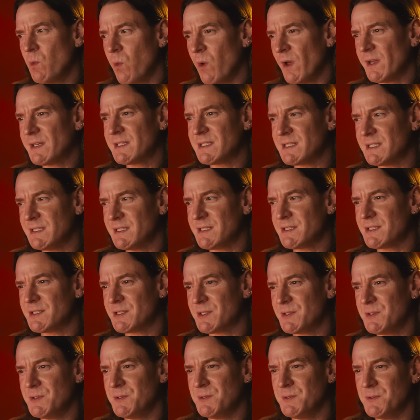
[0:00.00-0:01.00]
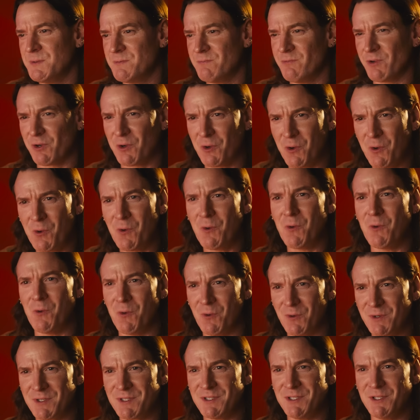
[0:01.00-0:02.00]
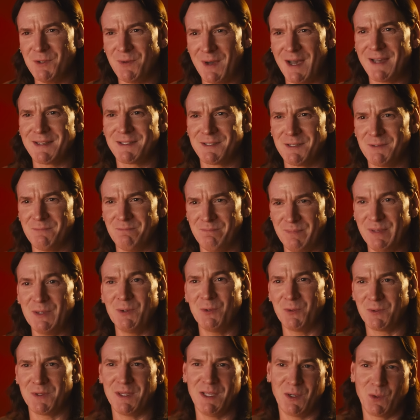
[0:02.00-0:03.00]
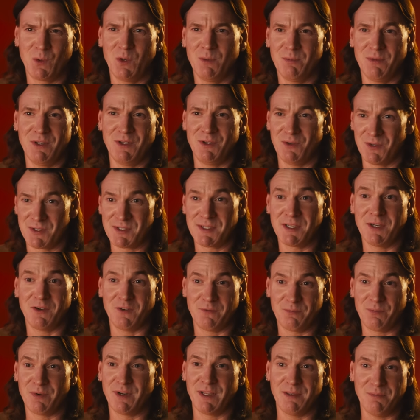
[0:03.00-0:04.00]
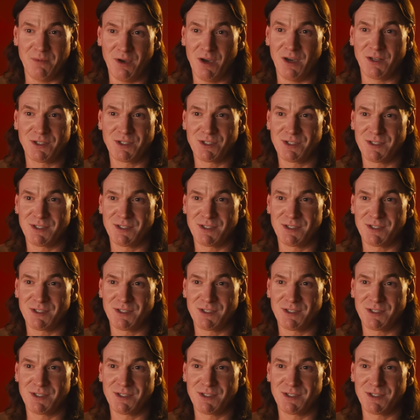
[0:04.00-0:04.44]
wanted to record, you had to build the equipment yourself pretty much.